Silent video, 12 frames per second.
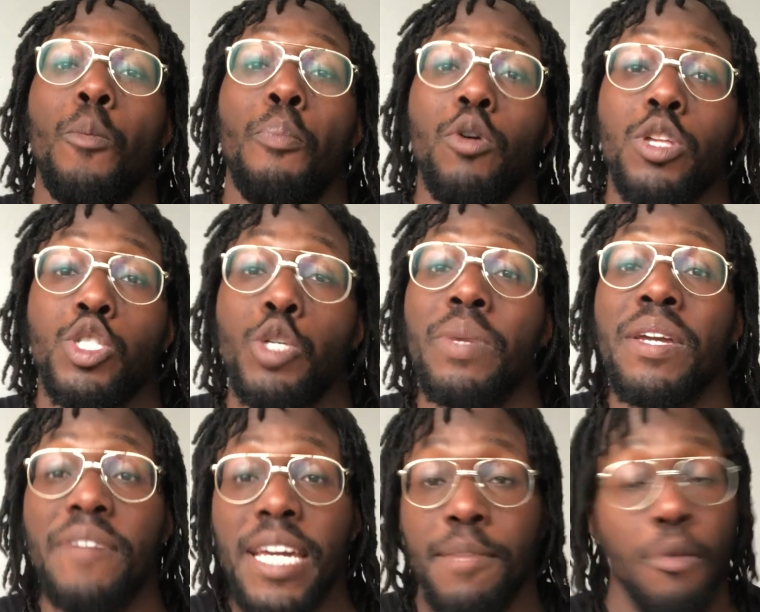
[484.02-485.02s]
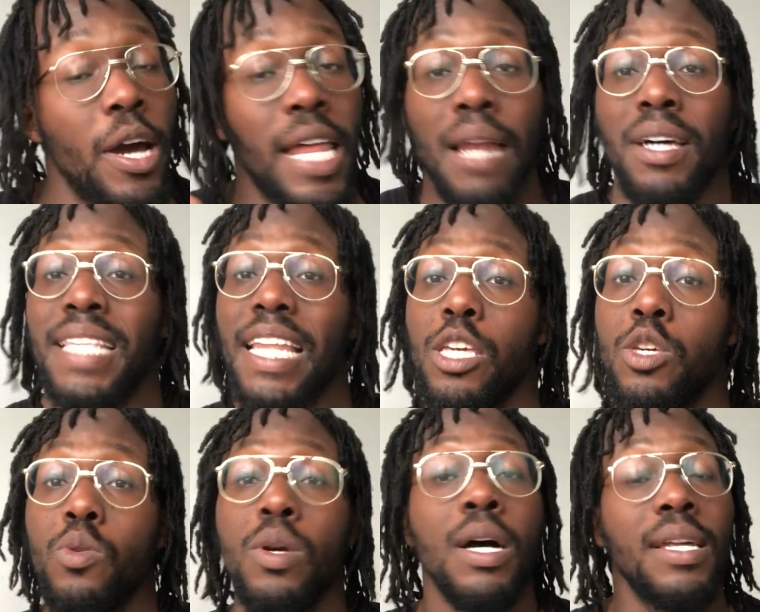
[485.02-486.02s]
important to be read. But I'm not telling
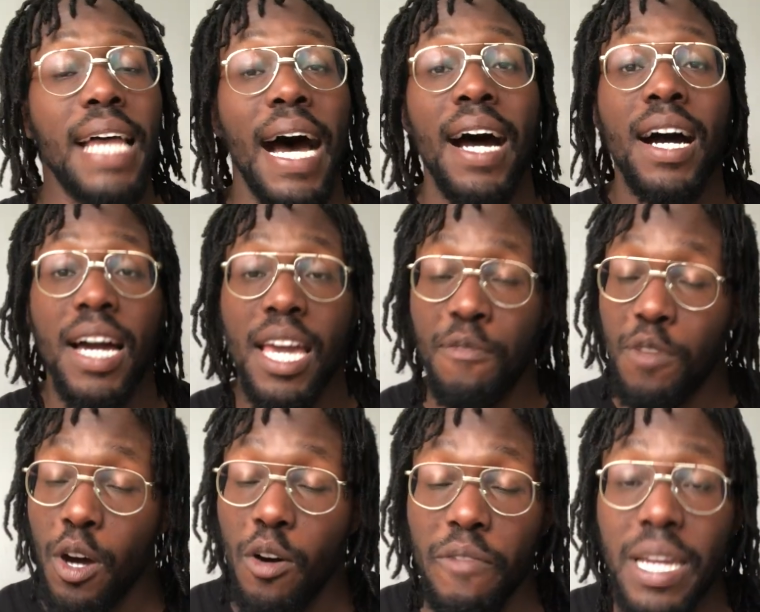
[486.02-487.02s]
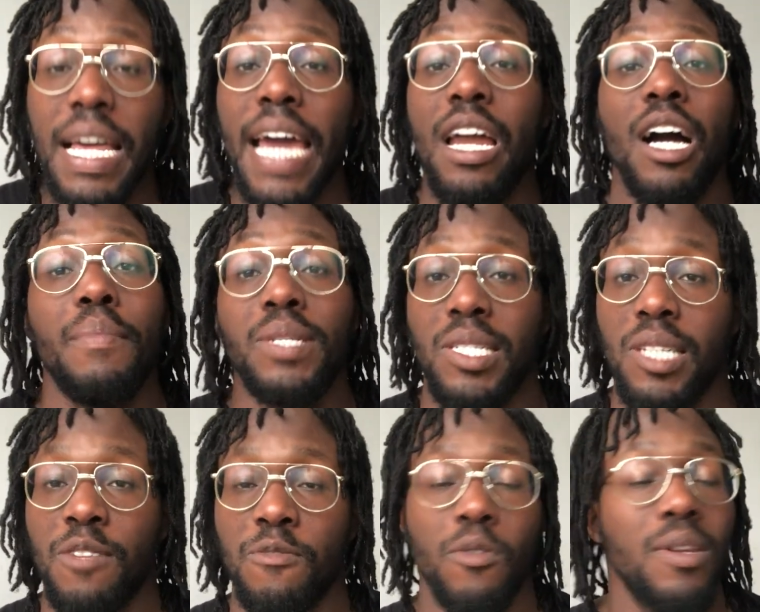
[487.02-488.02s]
you that if you don't read that, you're not gonna be
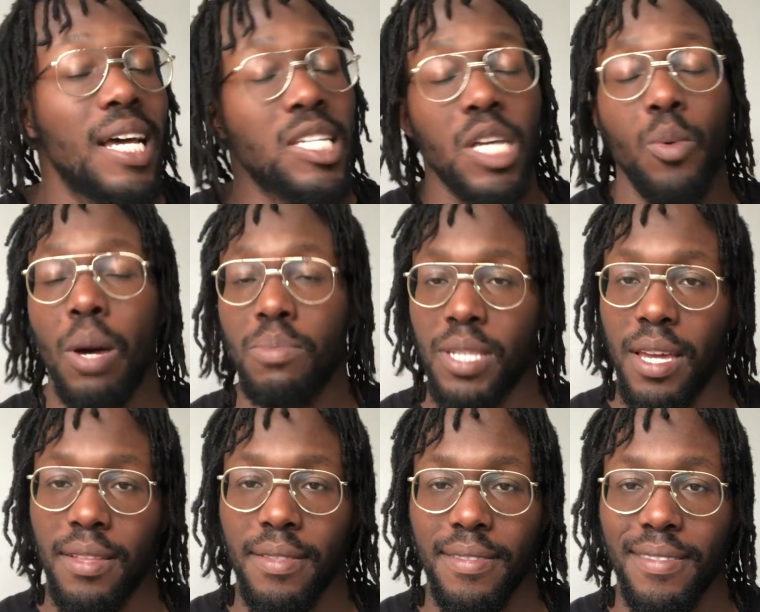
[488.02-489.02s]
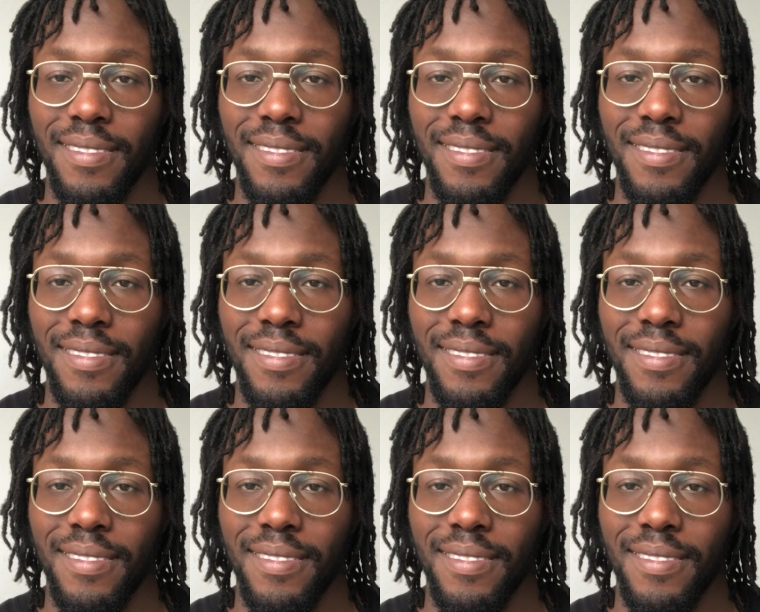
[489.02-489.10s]
successful. That's not what I'm saying.